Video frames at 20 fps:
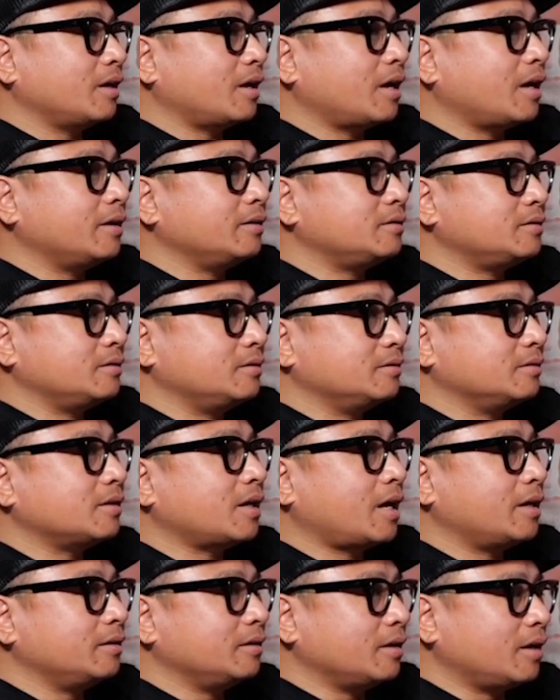
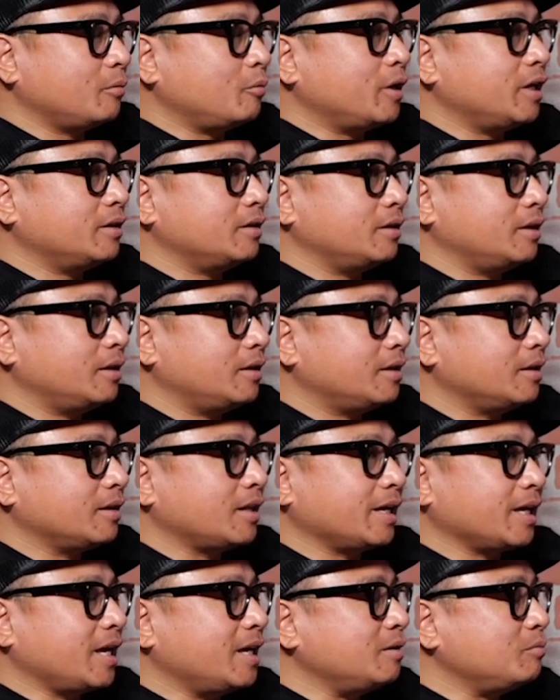I went in at
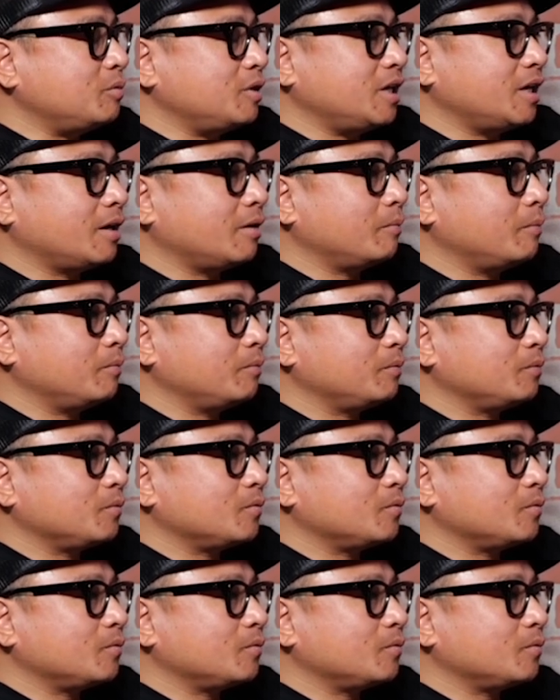like 8 p.m.